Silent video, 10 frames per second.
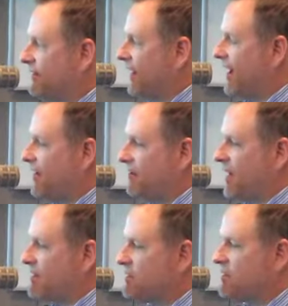Yeah, they've
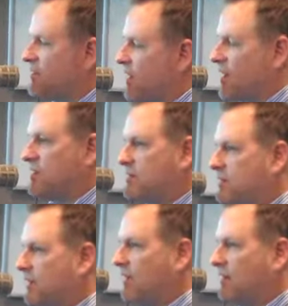got 2 daughters
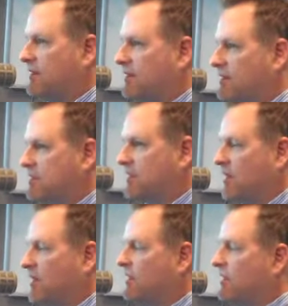together and a
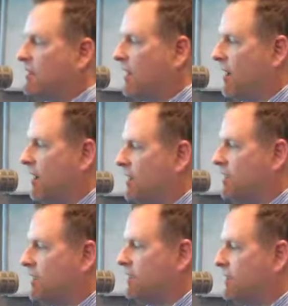son, and
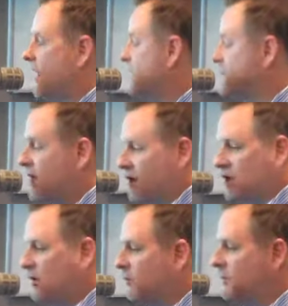it's all
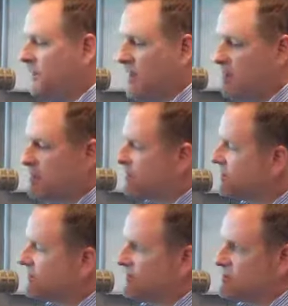good. We became this
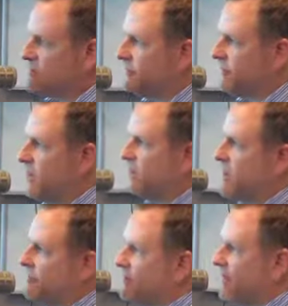dysfunctional family
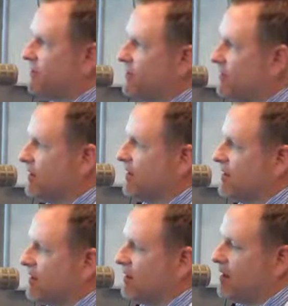off camera,
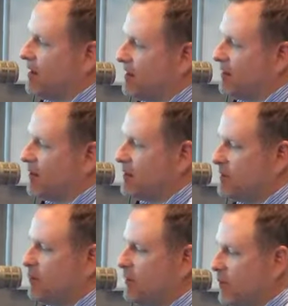and you know,
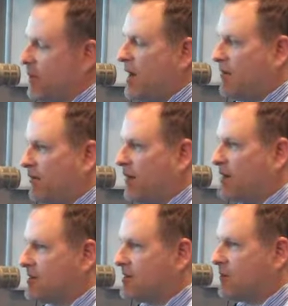we remain
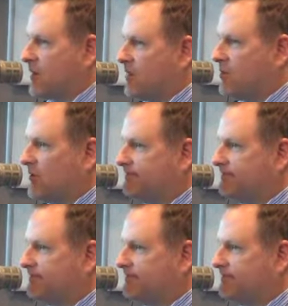friends. It's pretty cool.